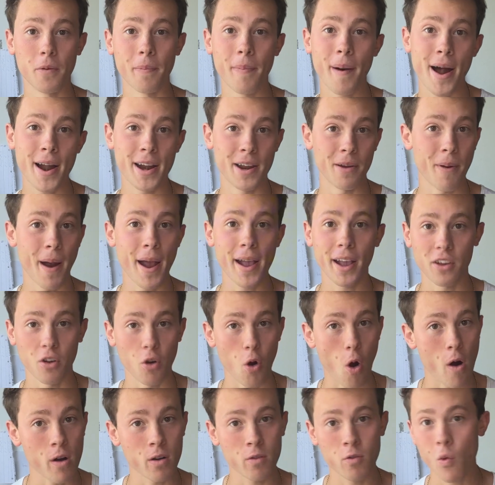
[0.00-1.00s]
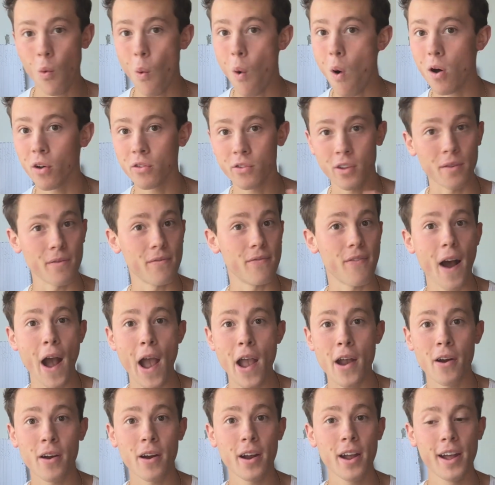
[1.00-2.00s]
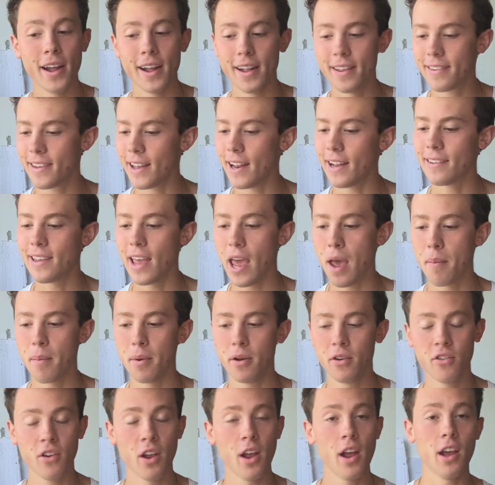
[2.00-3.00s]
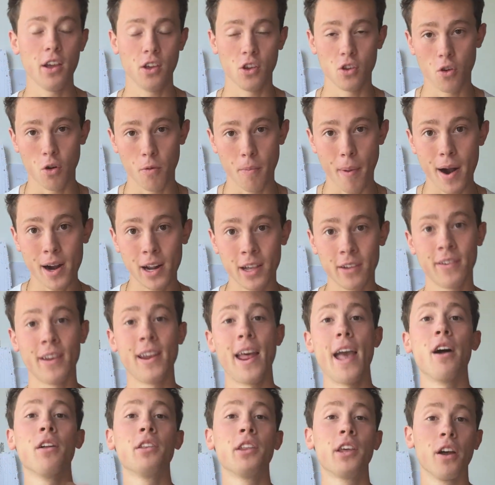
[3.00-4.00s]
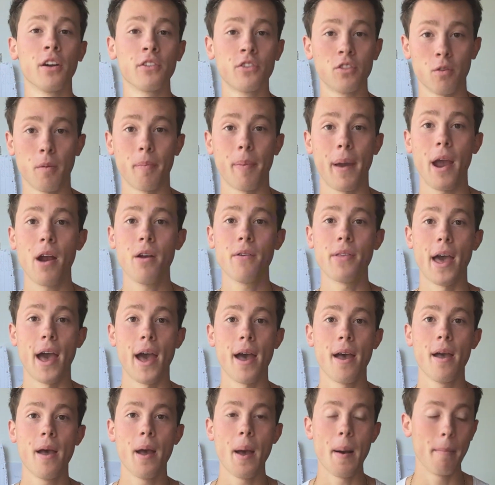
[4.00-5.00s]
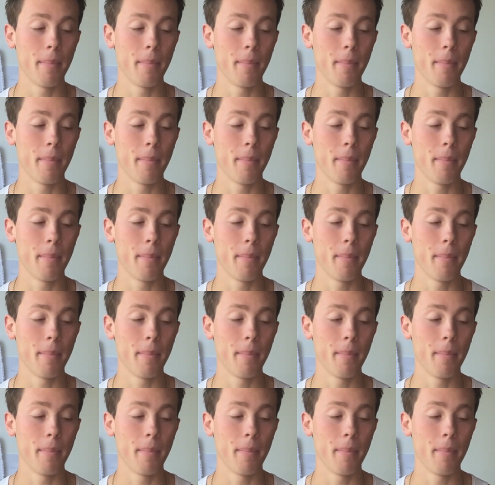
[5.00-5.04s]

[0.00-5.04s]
in your body, right? Your artery wall is on fire, it's getting damaged. Your body sent LDL to repair that.